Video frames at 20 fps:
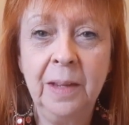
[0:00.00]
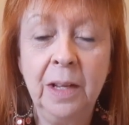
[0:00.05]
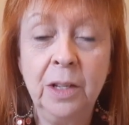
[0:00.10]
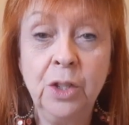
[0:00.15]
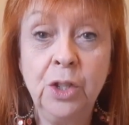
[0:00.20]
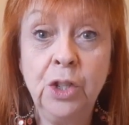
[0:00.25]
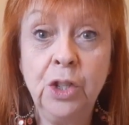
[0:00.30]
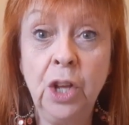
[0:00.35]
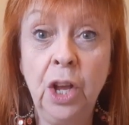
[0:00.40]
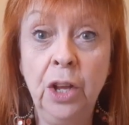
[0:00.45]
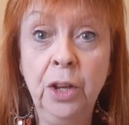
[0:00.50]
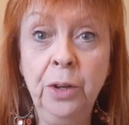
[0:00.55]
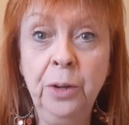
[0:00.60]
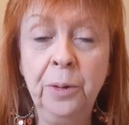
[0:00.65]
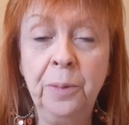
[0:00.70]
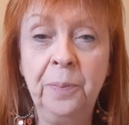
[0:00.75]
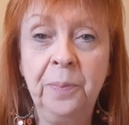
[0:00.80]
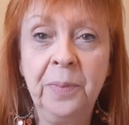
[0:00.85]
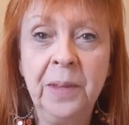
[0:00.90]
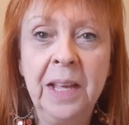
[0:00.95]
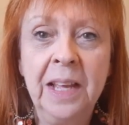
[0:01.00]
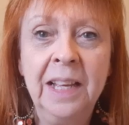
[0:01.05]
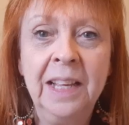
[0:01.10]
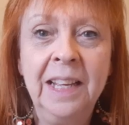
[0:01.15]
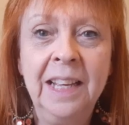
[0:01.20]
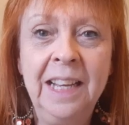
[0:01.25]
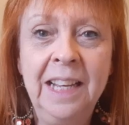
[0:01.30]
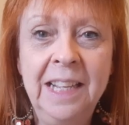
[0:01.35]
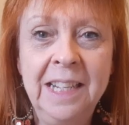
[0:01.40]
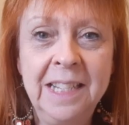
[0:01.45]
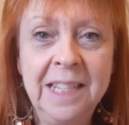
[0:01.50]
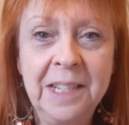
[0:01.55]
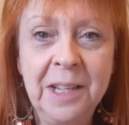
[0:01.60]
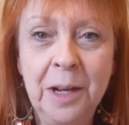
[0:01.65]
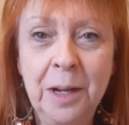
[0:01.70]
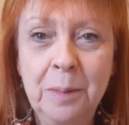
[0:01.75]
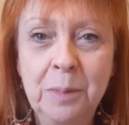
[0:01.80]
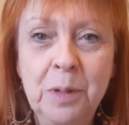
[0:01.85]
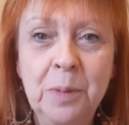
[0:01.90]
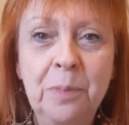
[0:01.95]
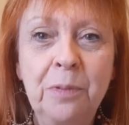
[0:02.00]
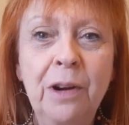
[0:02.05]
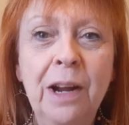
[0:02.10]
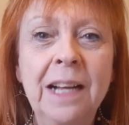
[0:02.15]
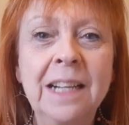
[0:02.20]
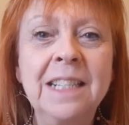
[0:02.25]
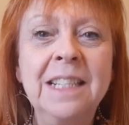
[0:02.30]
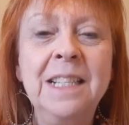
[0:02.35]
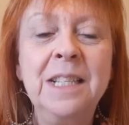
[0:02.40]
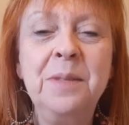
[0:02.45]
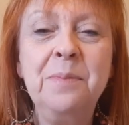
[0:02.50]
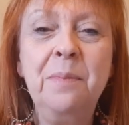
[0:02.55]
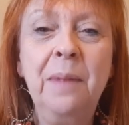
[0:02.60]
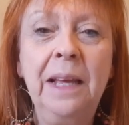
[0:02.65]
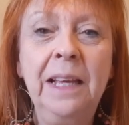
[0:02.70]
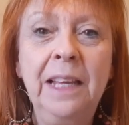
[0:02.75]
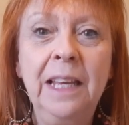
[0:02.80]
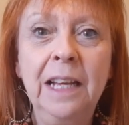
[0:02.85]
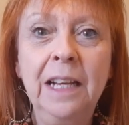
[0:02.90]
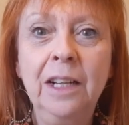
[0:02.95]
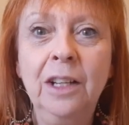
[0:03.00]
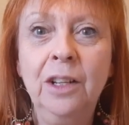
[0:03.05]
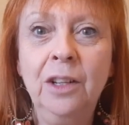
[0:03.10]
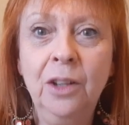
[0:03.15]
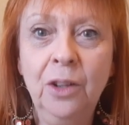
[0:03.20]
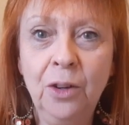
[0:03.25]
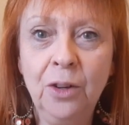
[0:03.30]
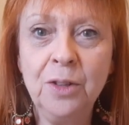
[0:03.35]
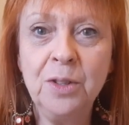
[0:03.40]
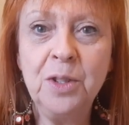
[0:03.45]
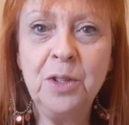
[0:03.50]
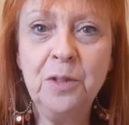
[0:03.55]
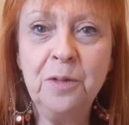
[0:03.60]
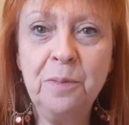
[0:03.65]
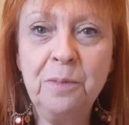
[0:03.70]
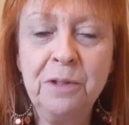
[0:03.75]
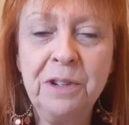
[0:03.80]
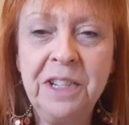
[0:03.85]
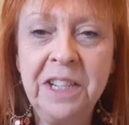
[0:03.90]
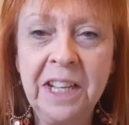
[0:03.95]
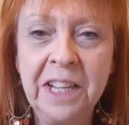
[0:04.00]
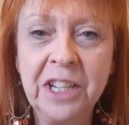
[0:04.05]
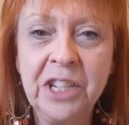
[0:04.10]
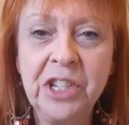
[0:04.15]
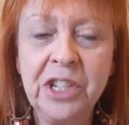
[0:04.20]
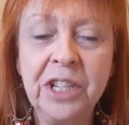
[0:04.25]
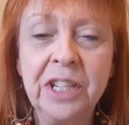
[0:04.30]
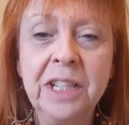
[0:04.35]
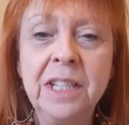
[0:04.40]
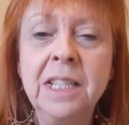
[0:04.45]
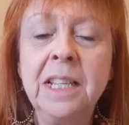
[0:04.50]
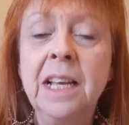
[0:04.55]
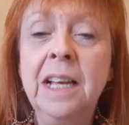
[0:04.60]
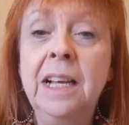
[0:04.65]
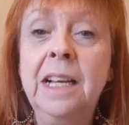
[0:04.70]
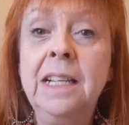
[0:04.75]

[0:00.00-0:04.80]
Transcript: So it's time to practice making lots of predictions